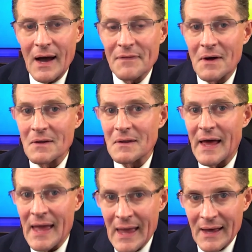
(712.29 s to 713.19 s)
and the
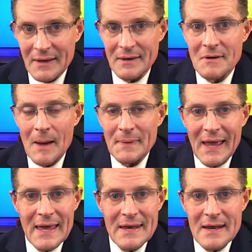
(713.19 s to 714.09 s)
land dropped
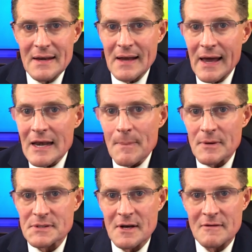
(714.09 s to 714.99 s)
80 to
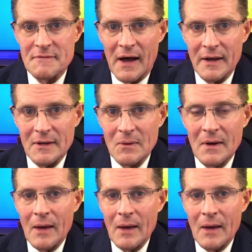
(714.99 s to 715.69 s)
90% in value,